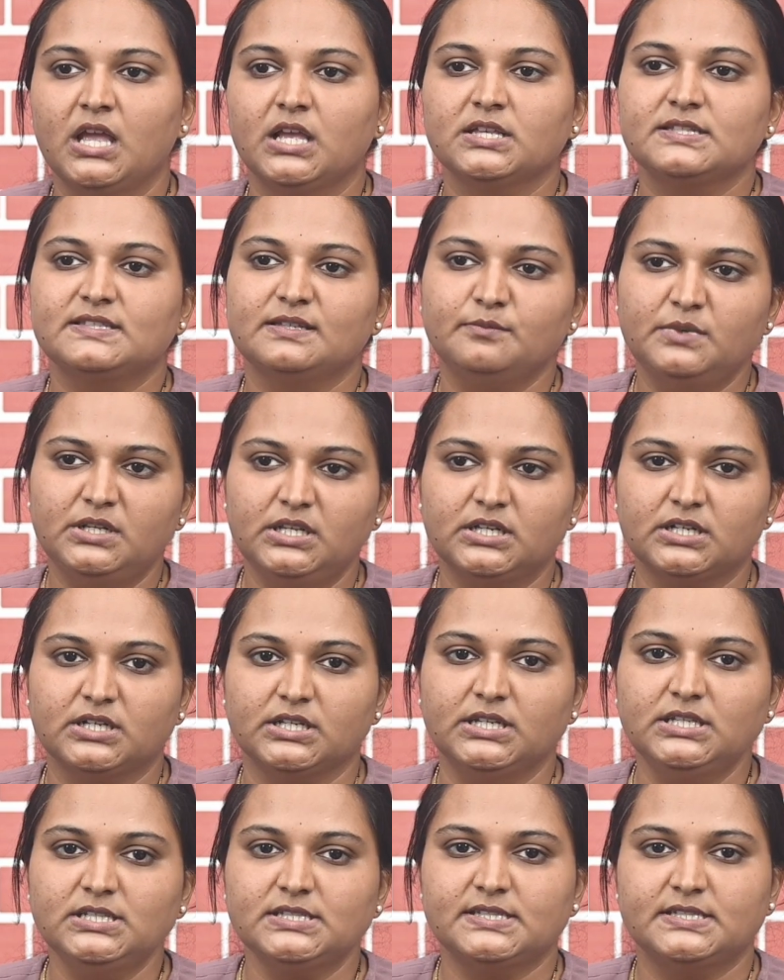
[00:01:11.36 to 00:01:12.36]

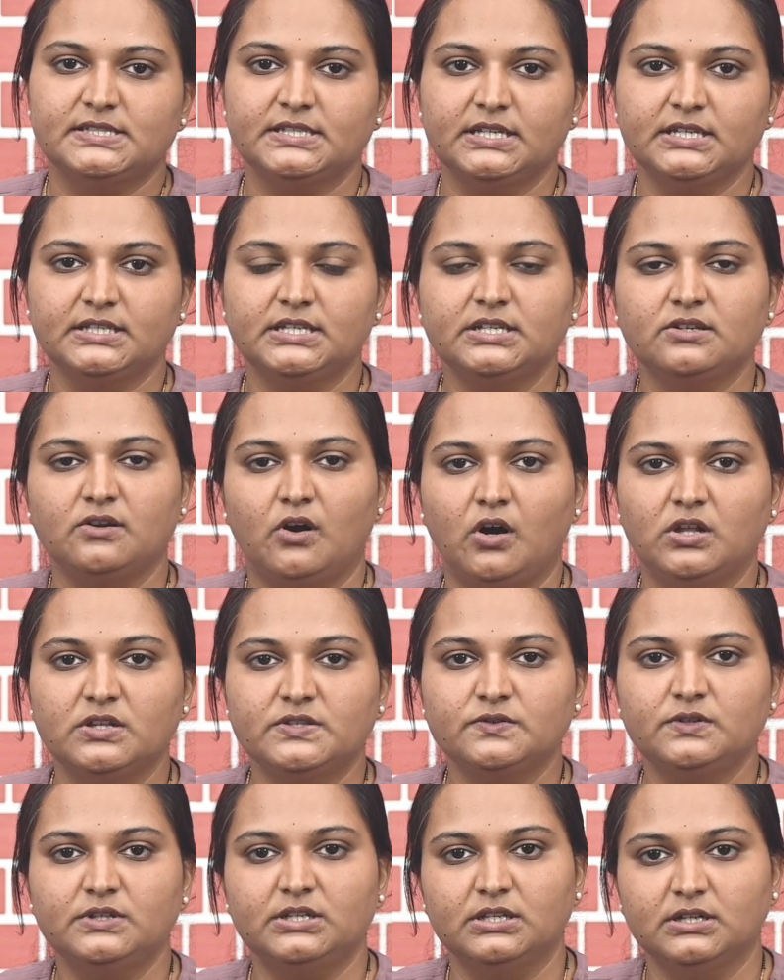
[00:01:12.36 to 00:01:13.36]
Similarly, CNN
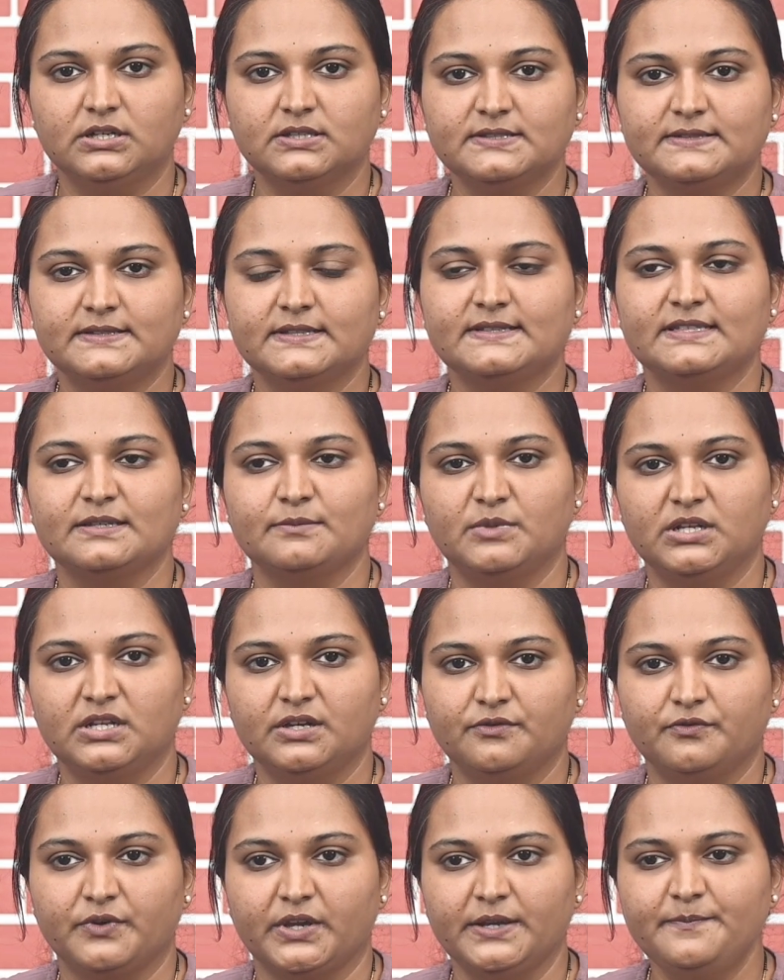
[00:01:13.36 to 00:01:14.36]
also learns the
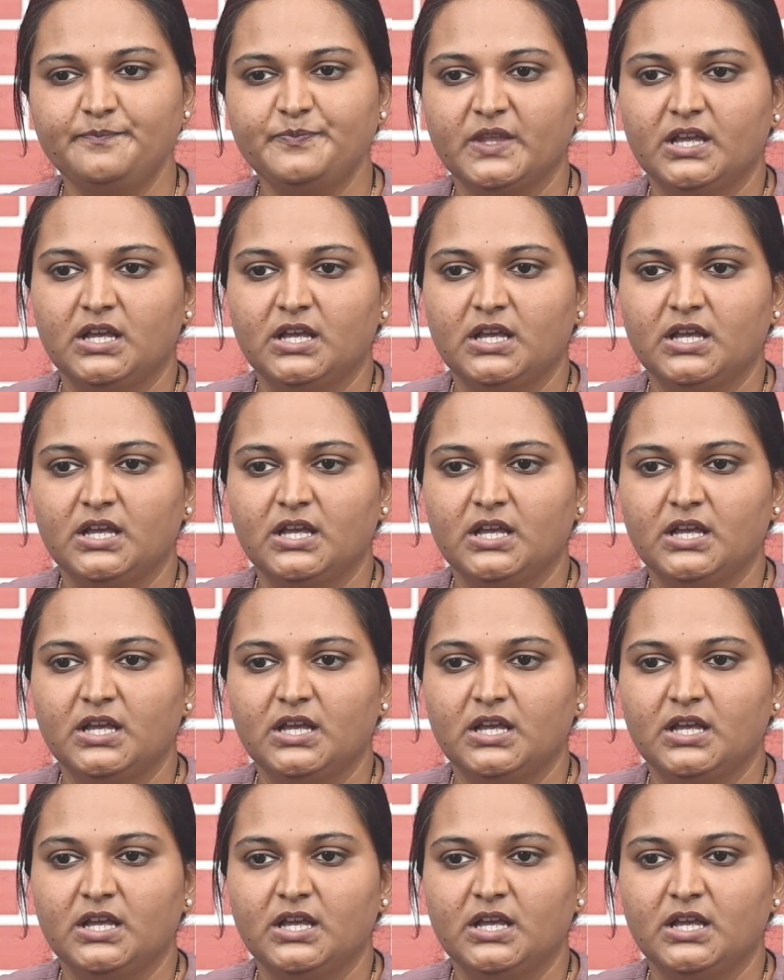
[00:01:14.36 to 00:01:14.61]
similar way.